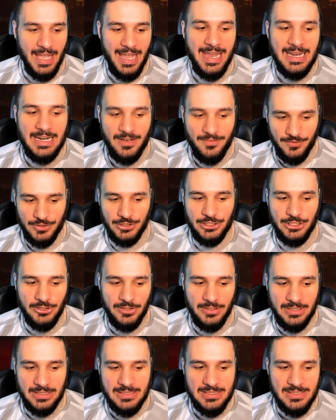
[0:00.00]
And if you're
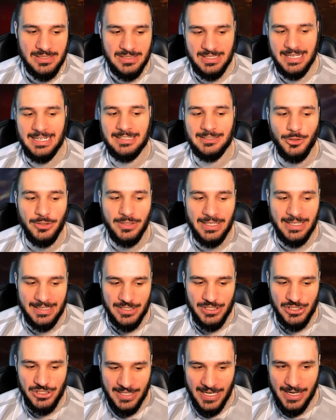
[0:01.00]
curious, take a look at
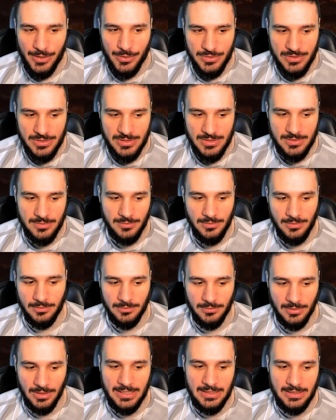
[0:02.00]
his shouts,
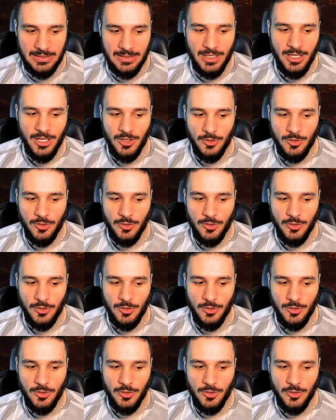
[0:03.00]
right?